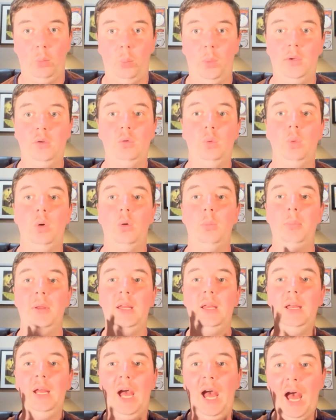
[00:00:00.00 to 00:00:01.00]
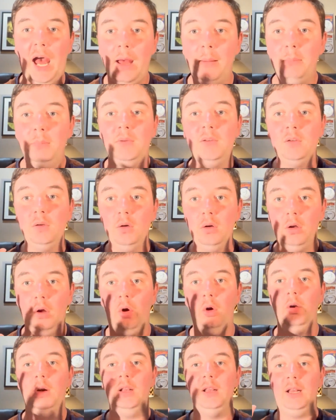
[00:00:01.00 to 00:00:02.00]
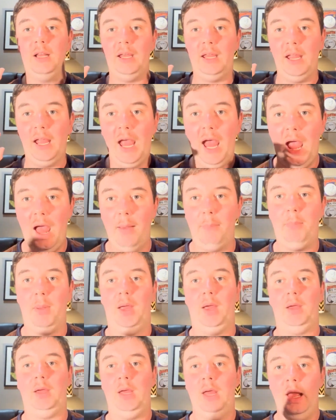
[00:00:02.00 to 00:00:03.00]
which will be absolutely epic.